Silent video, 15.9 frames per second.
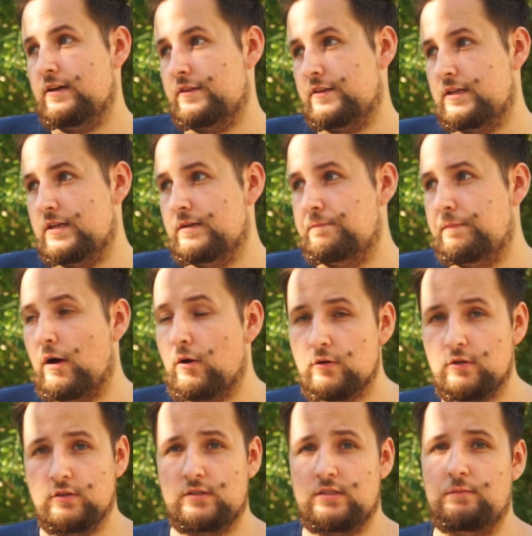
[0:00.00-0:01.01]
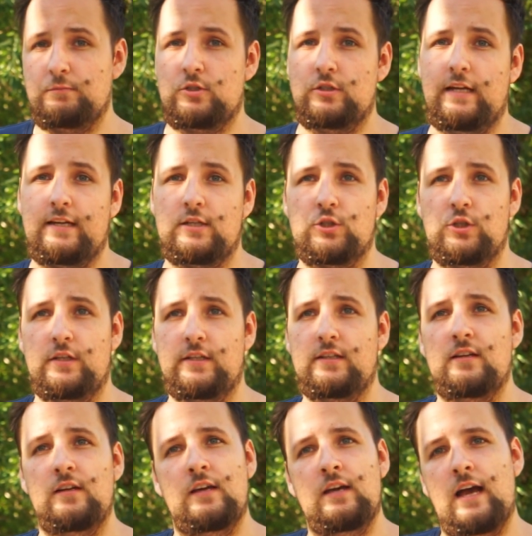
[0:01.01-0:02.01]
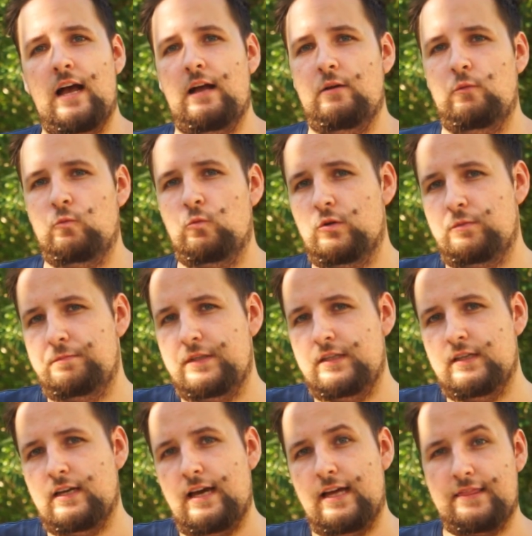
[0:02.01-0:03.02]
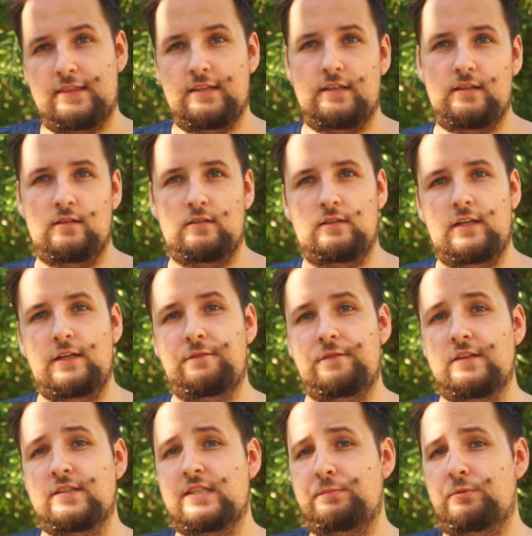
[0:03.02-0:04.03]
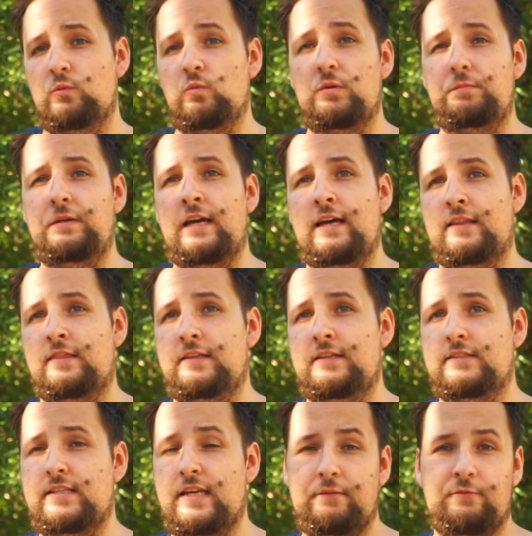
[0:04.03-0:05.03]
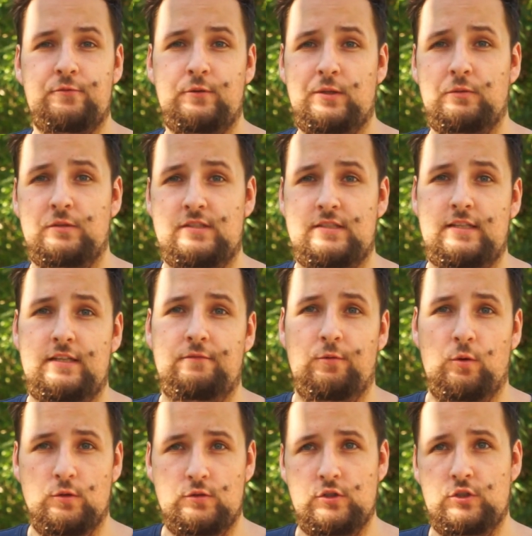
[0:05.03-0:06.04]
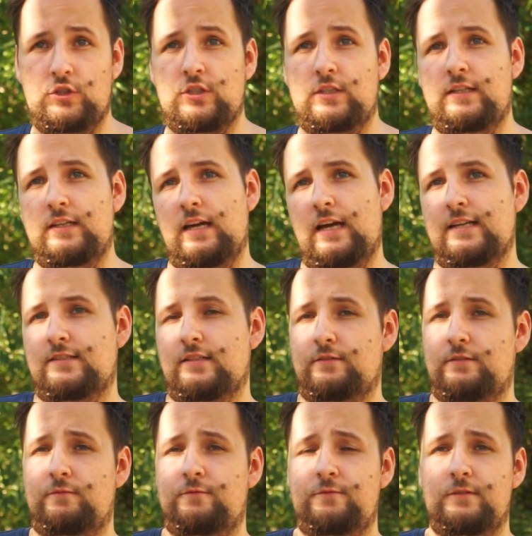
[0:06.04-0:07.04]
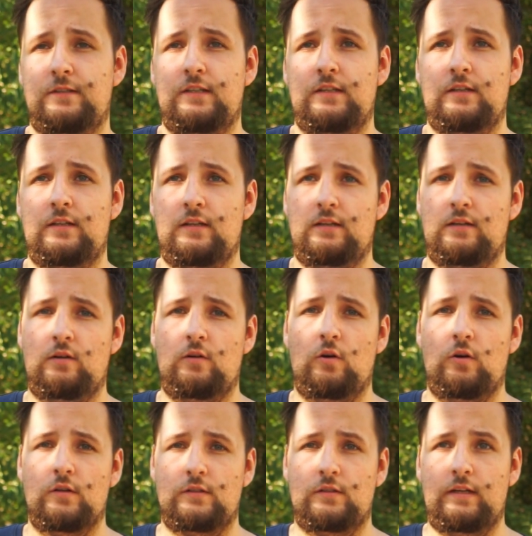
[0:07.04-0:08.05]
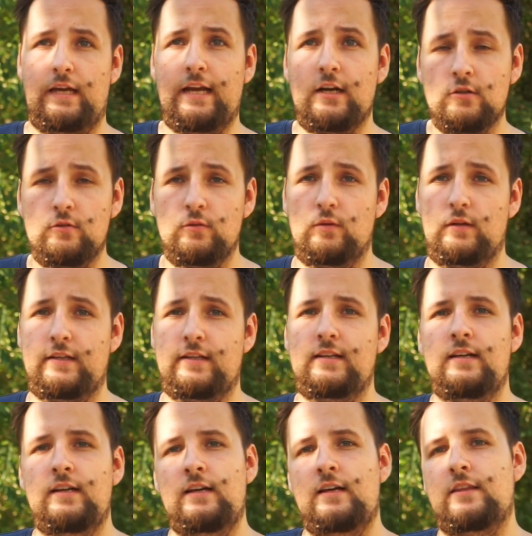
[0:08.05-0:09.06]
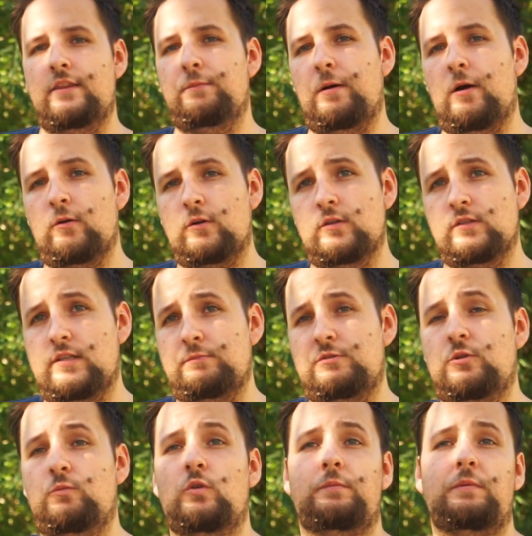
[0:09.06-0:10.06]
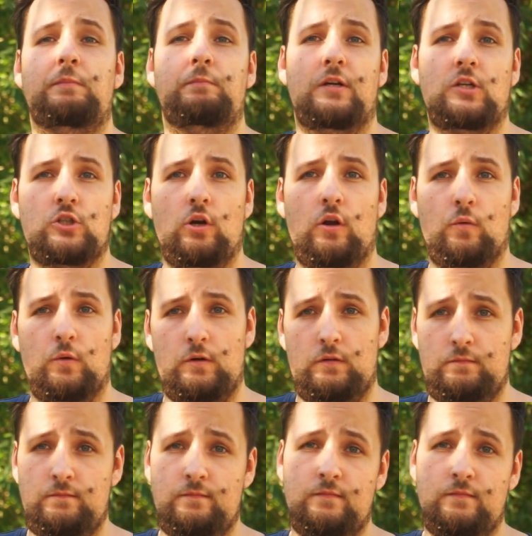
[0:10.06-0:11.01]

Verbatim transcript: The power consumption actually would be at the, if the C P U would be at the same frequency and voltage as it uh, on air cooling, the power consumption would be much lower.